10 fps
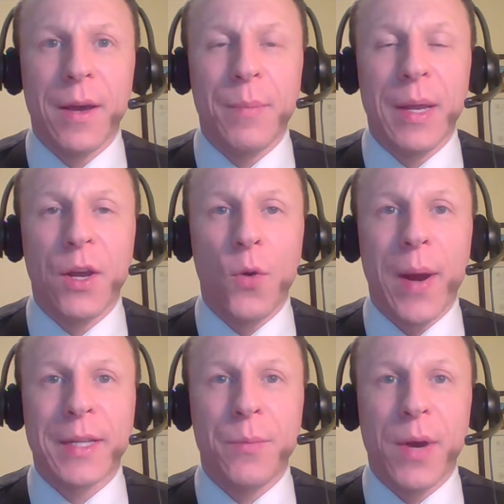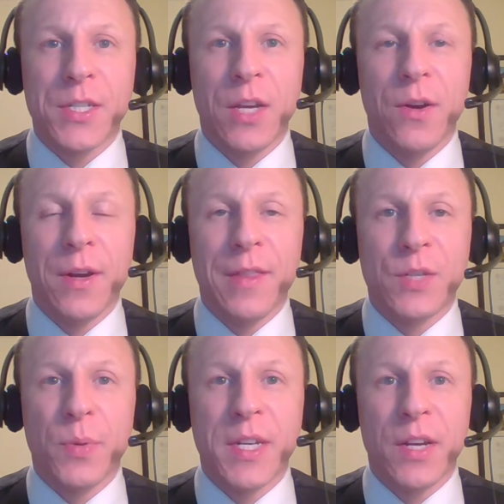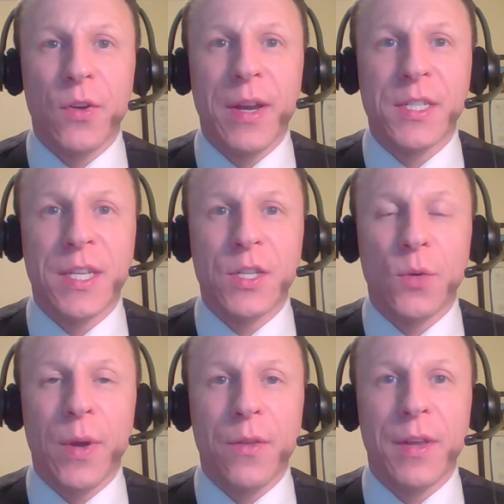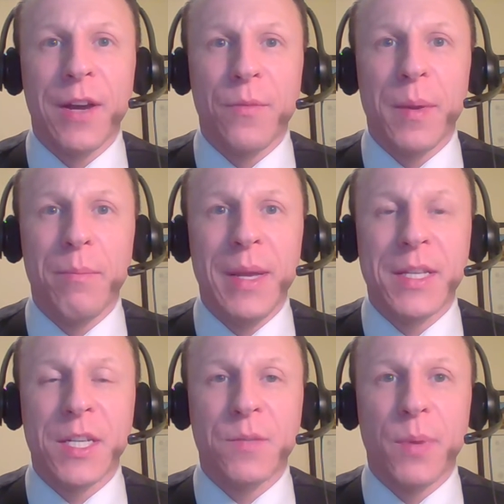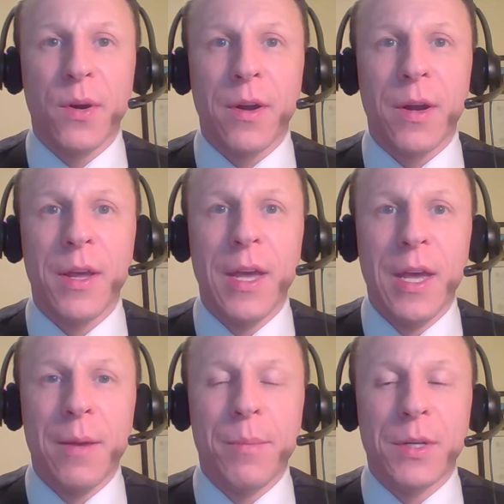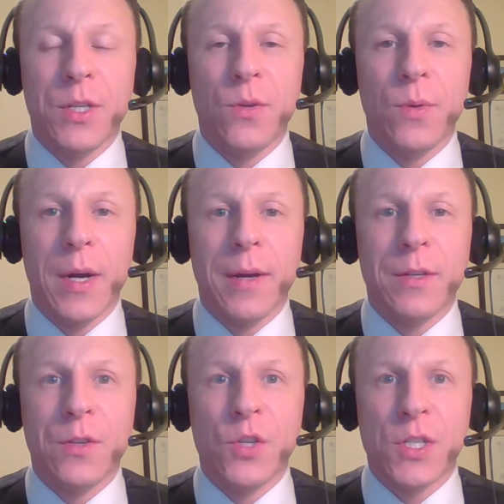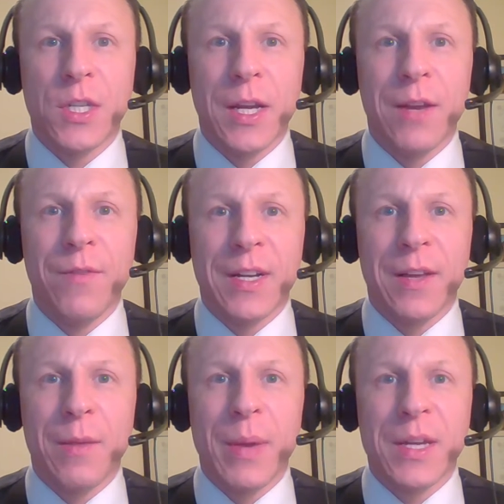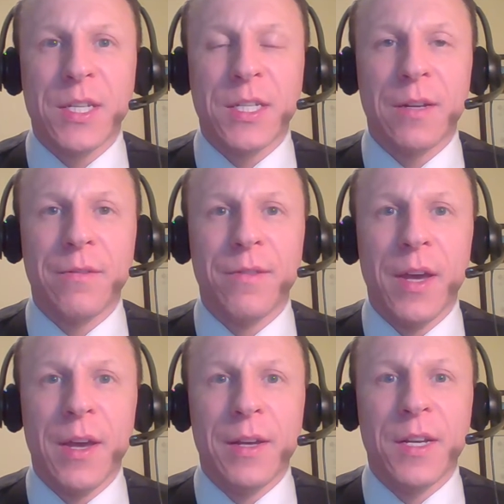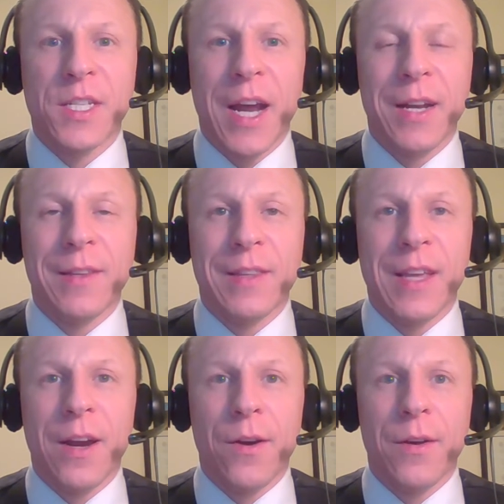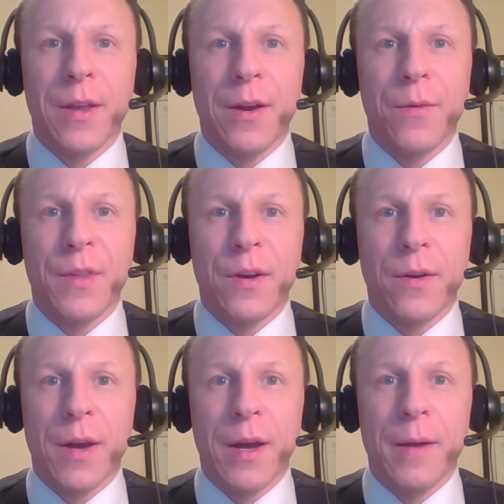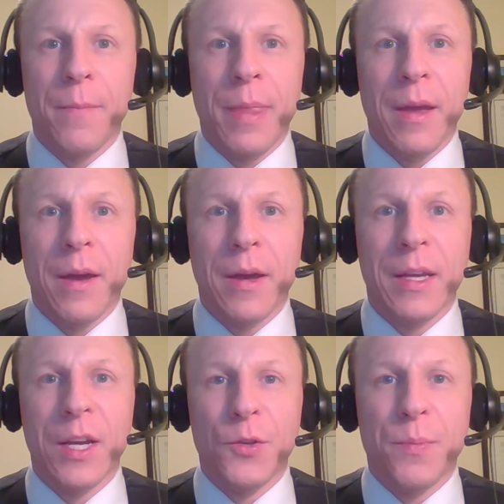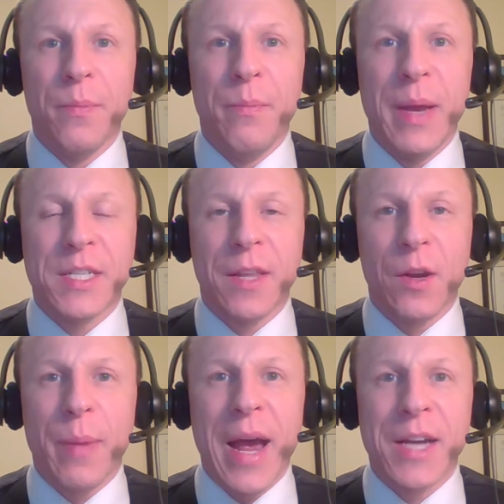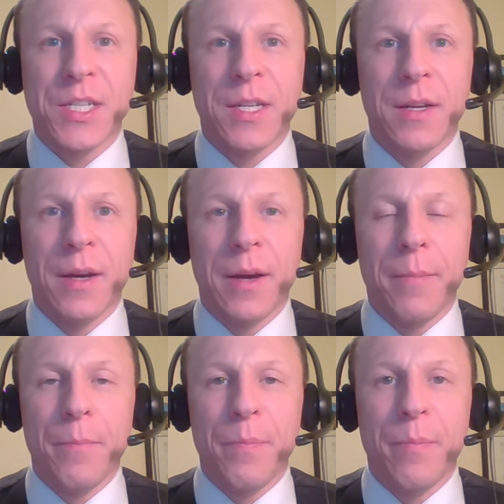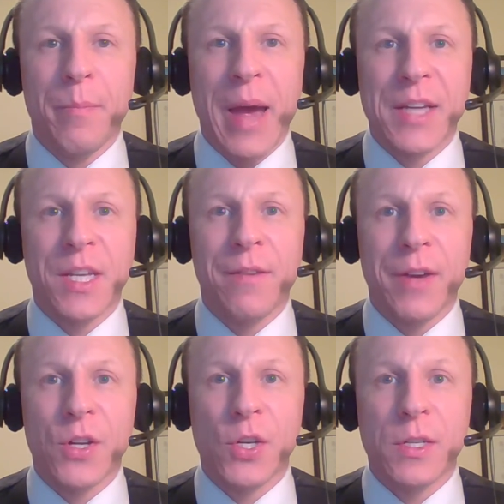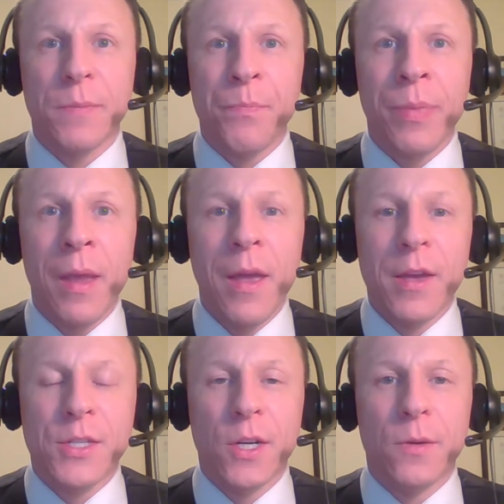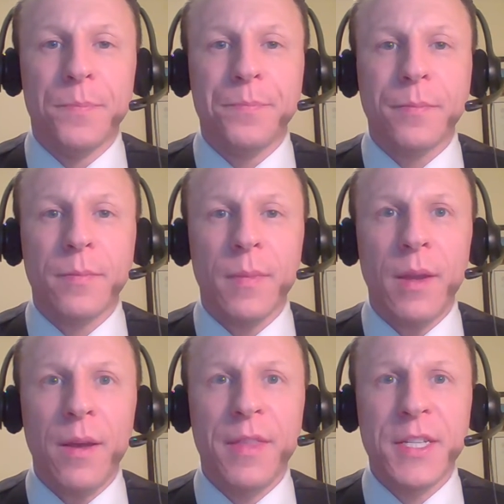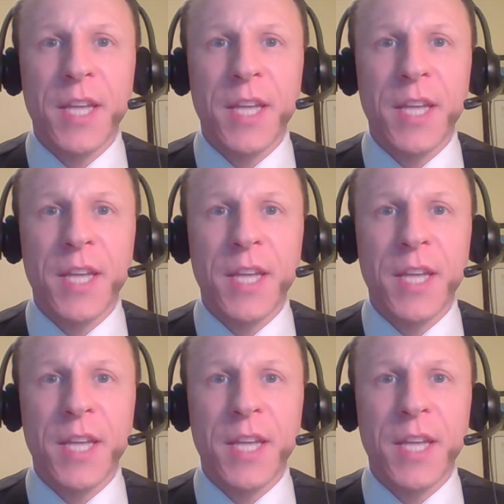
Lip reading: being correctly prosecuted in this particular instance or whether the government meets its burden, but to just convict on the basis of deciding that they're guilt based on their past convictions. So this